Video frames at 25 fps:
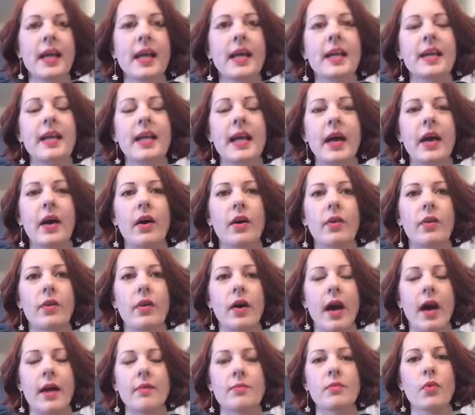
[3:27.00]
Now,
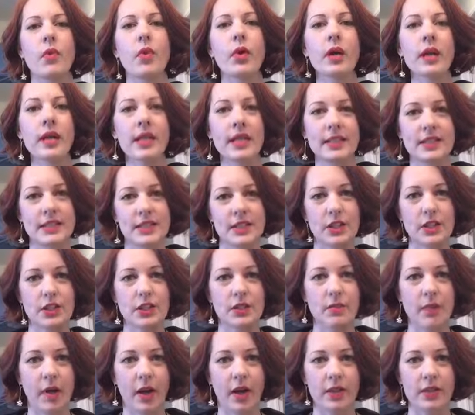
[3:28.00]
I'm more concerned
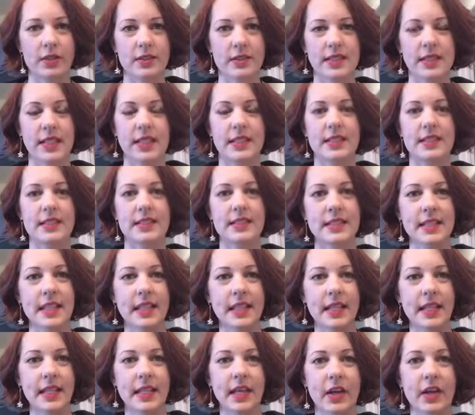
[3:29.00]
about you selling
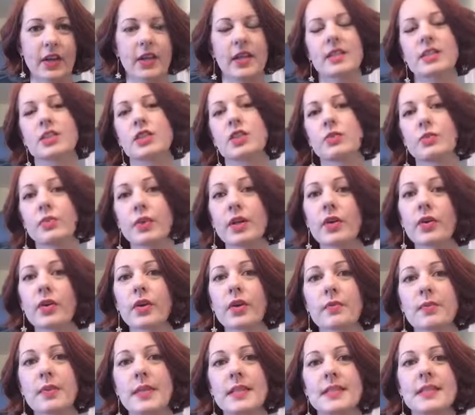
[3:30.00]
skincare, that's your
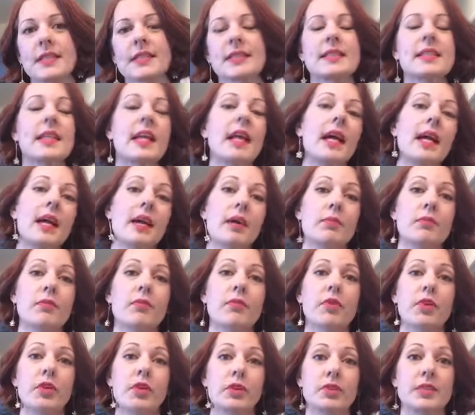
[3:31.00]
reorder business, than I am
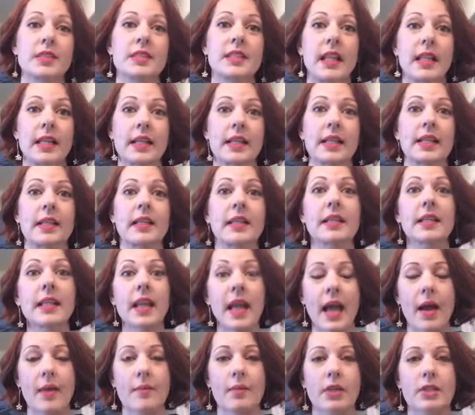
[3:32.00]
for you selling
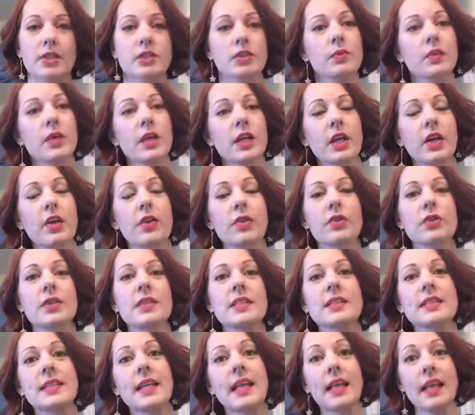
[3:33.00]
glamour. So we're going to go through the
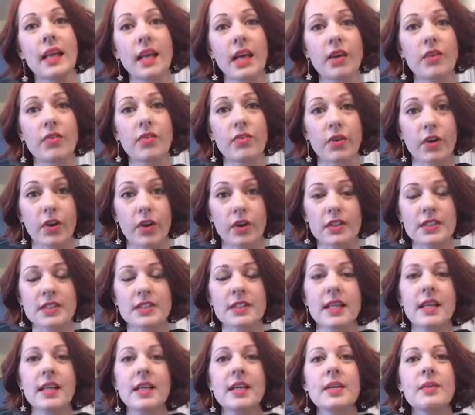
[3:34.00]
skincare first,
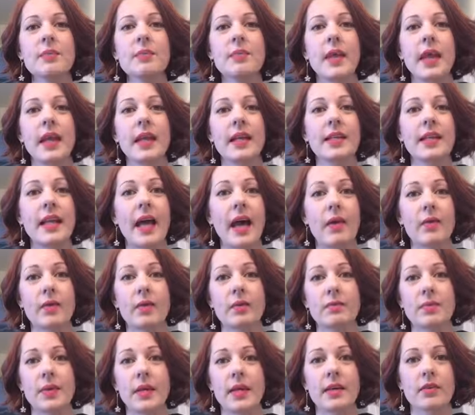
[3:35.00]
and that
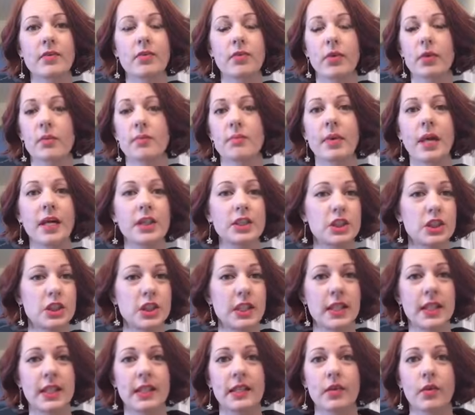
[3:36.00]
would be if we're
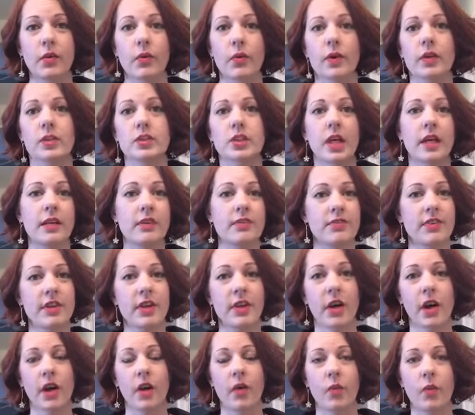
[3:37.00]
budgeting or trying to
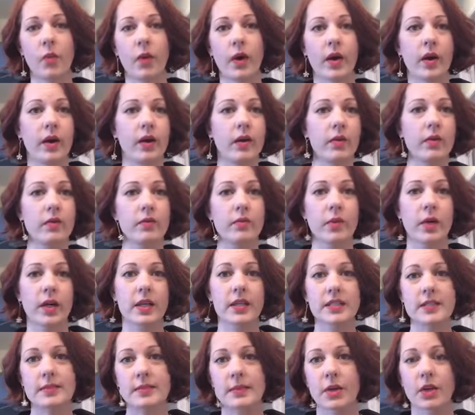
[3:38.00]
figure out where
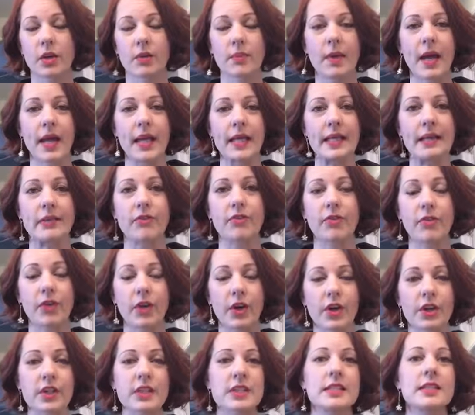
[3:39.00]
to spend our money
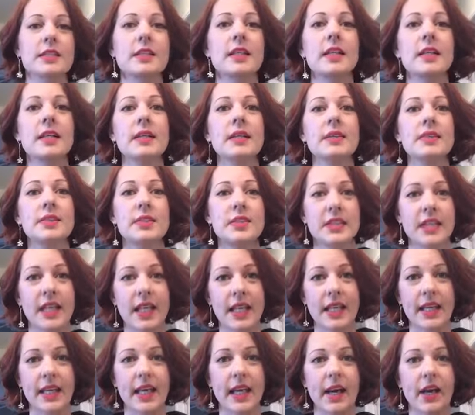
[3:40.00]
first.
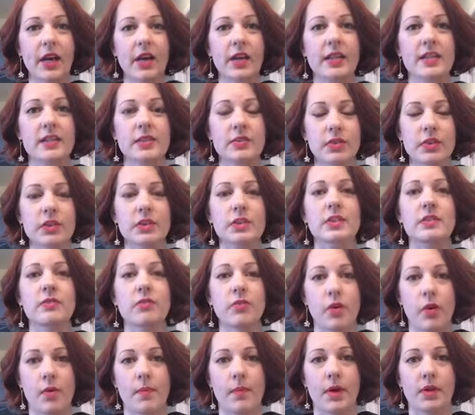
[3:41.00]
Skincare is first and
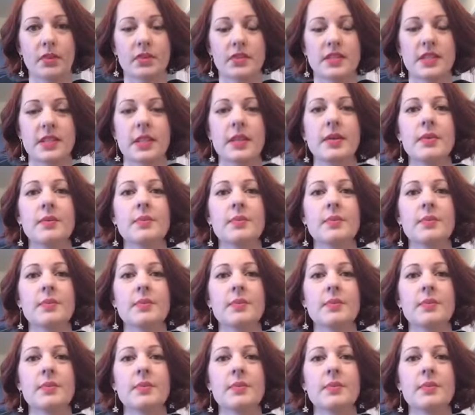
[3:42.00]
foremost.